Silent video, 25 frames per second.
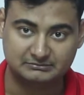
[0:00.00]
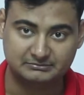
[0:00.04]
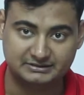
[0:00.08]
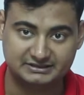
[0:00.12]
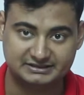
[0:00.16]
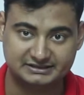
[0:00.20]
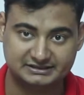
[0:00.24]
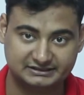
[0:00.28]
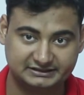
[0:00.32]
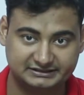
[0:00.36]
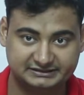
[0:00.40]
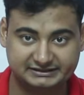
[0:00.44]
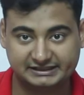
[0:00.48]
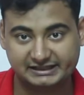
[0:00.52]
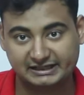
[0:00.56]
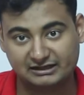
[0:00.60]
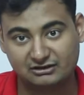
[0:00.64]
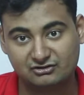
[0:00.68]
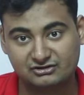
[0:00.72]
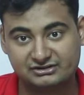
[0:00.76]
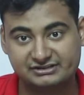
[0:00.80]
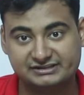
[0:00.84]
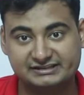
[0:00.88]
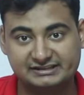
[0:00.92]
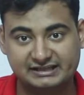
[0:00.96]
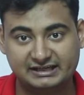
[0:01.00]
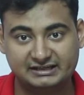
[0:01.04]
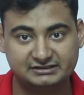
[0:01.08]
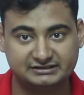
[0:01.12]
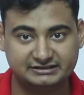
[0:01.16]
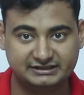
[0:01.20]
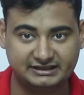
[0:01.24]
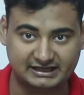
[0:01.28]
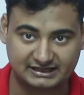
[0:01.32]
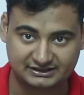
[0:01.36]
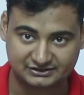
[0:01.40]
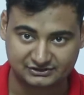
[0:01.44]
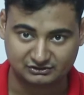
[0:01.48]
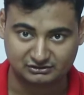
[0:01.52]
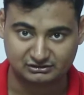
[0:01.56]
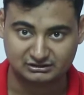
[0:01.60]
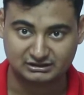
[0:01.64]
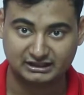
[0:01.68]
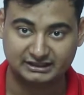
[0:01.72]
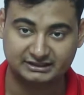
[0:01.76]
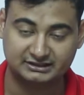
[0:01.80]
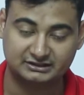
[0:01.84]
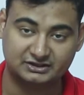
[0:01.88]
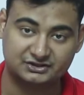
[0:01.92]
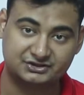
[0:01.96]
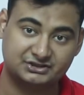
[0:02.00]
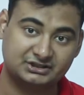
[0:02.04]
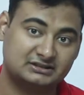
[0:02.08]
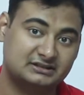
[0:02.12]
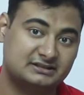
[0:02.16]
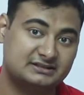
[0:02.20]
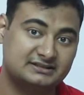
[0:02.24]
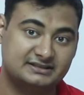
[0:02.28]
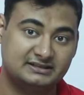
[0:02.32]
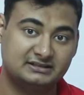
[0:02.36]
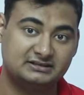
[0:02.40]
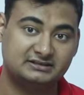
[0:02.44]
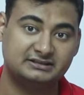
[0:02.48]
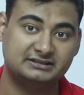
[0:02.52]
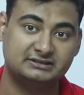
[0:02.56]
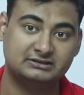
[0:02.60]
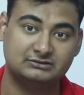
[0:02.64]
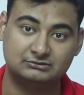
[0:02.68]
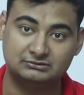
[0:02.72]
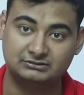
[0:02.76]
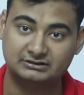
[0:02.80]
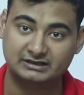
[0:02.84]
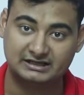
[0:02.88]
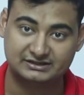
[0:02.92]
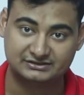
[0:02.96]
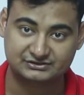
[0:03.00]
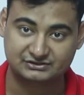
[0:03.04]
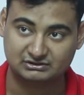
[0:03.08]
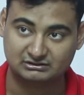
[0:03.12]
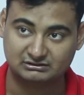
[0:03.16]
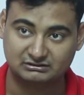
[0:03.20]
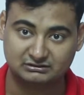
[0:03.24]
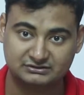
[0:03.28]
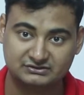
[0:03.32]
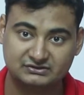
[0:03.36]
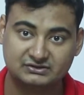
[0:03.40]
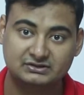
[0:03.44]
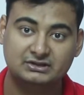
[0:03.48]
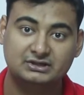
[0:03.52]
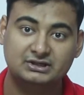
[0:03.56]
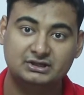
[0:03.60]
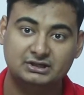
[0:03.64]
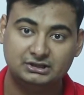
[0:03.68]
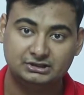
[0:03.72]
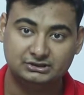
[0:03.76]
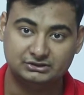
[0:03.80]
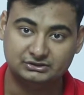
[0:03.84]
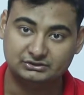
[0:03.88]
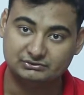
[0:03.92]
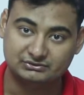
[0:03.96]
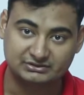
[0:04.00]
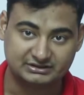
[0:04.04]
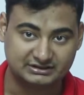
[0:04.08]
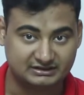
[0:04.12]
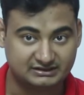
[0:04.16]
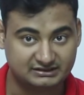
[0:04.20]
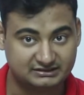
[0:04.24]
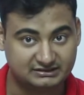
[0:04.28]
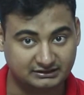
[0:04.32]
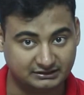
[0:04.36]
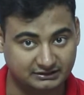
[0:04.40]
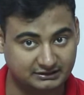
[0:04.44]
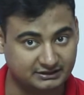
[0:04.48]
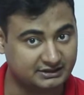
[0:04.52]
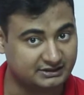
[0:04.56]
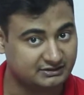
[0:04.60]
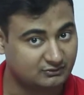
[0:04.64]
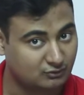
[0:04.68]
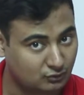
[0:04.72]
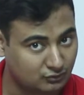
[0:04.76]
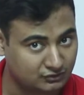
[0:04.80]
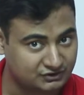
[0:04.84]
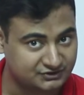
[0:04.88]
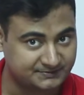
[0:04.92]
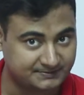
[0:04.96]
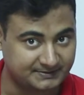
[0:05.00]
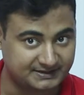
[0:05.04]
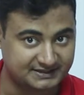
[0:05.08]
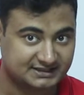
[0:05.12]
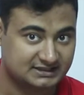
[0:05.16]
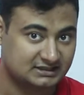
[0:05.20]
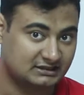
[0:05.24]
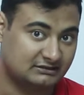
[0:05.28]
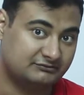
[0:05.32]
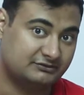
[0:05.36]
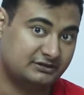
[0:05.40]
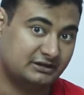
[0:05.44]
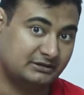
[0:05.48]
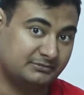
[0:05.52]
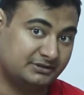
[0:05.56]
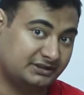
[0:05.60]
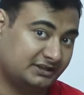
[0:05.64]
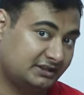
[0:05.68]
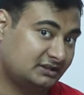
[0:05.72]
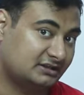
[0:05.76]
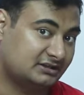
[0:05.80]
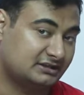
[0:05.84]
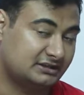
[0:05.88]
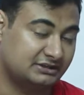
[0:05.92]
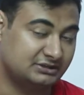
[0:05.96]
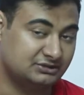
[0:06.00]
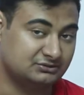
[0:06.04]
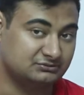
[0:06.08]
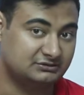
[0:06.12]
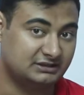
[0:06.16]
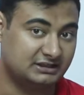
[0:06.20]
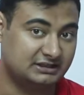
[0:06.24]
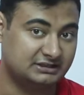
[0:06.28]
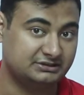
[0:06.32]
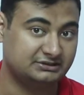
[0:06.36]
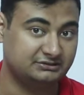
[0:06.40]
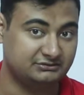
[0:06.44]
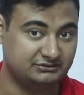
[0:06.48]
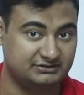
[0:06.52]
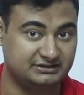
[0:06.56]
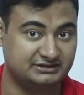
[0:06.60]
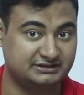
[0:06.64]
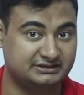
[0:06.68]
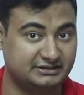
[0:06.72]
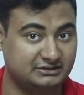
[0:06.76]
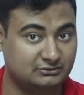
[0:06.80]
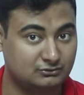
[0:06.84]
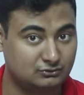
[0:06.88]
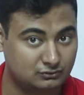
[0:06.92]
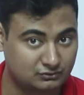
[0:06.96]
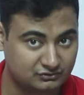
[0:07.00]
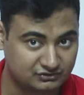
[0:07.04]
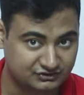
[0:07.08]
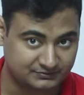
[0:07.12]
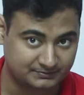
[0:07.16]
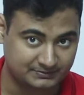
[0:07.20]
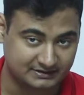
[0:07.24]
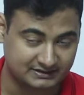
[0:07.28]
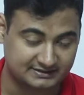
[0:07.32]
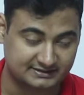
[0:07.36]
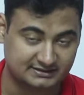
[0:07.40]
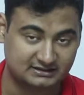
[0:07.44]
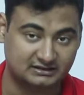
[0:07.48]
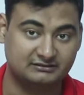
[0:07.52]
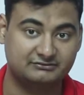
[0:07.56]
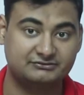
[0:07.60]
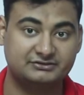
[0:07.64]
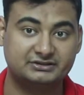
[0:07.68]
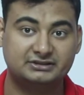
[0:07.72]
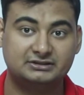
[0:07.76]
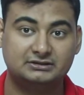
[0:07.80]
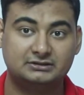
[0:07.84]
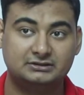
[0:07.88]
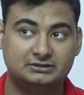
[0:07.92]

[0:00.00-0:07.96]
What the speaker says: Basically, they cannot send their astronaut. Like Russia can send their own astronauts using their own spacecraft. America can do that using their own spacecraft.